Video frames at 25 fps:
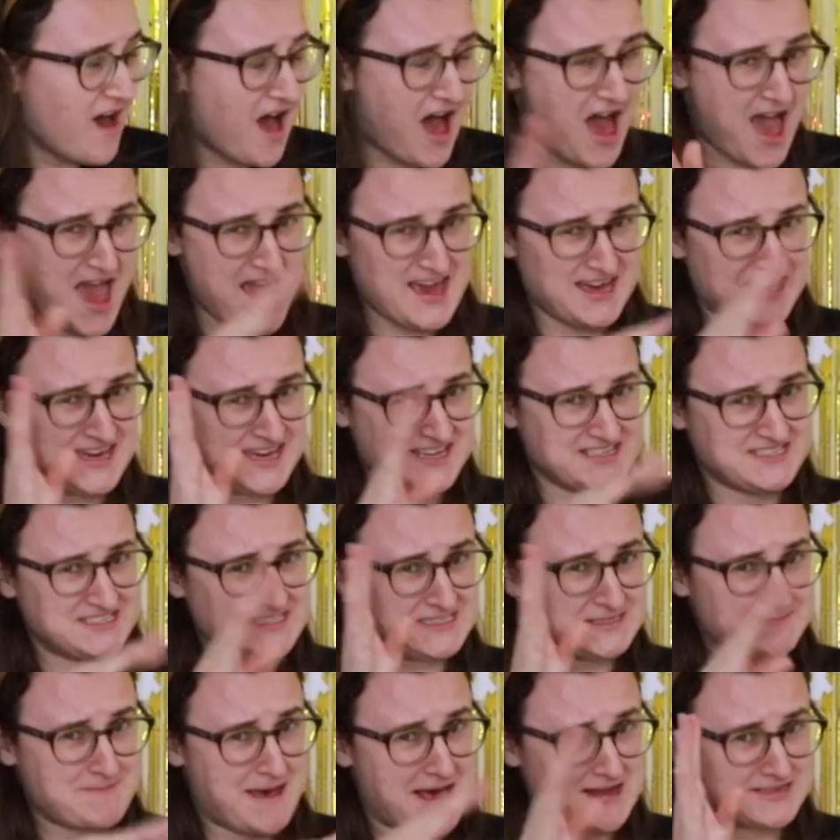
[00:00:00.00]
I can
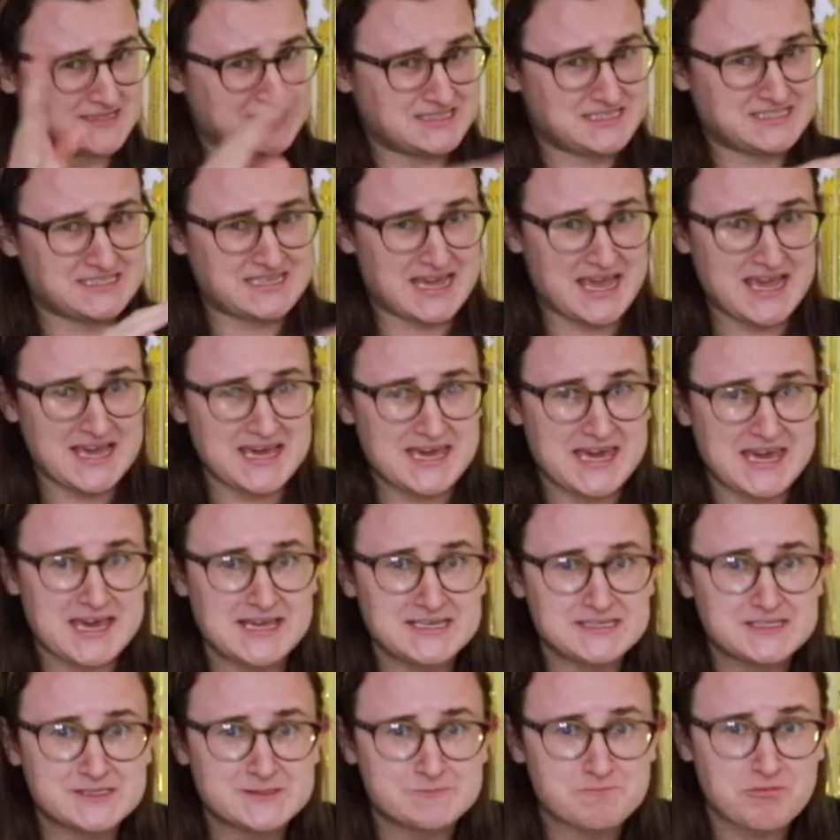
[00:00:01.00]
smell
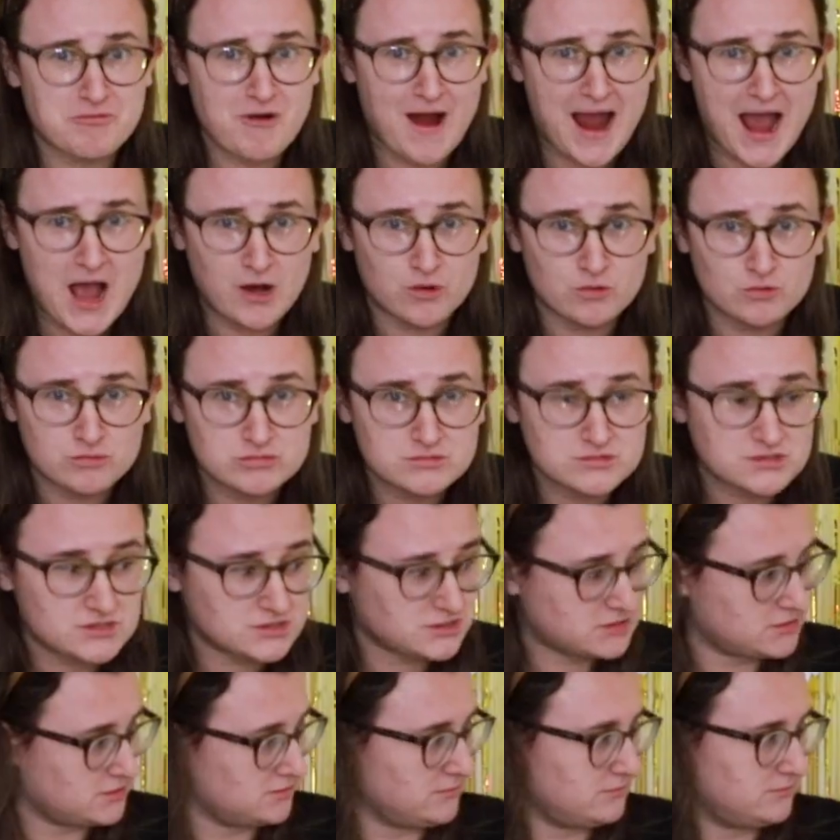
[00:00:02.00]
stinky
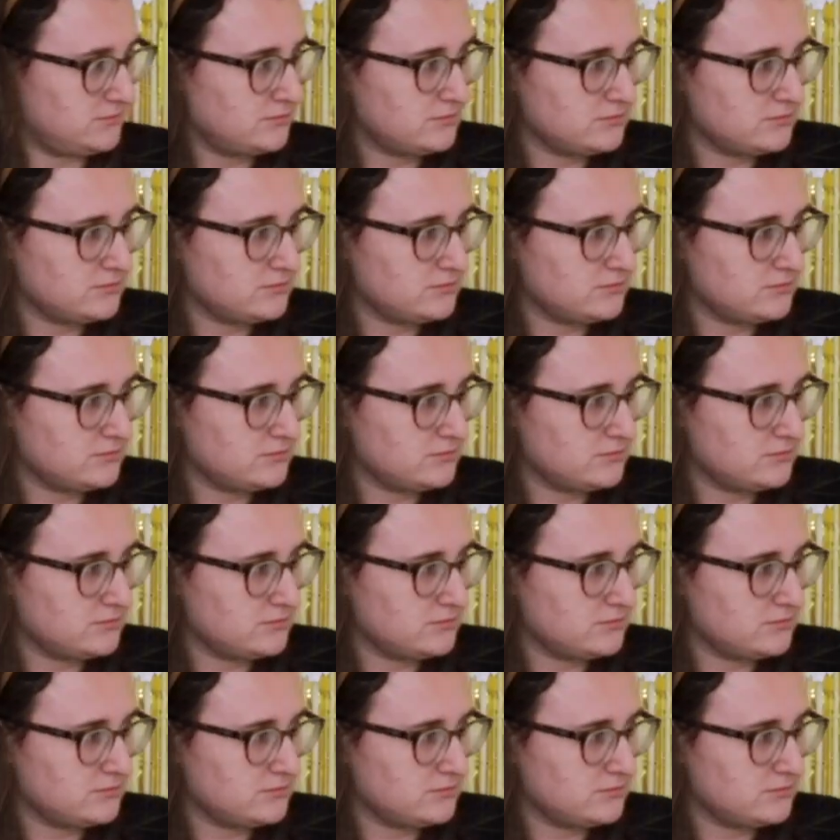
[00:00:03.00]
sprouts!